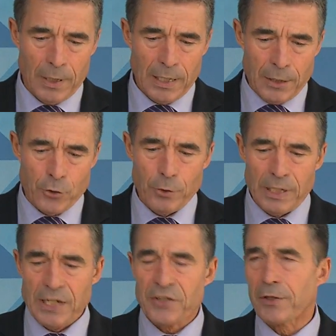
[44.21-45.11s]
into
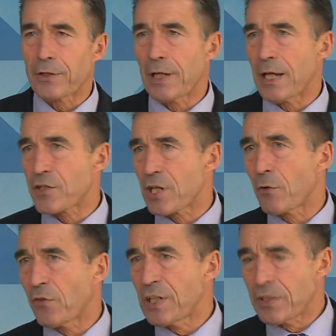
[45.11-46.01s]
eastern and
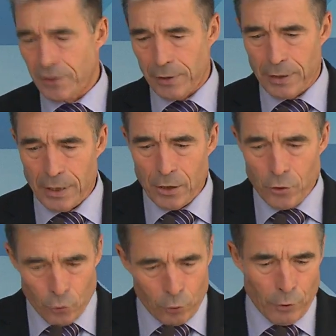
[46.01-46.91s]
southeastern
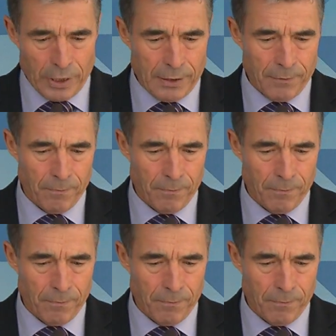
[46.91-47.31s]
Ukraine.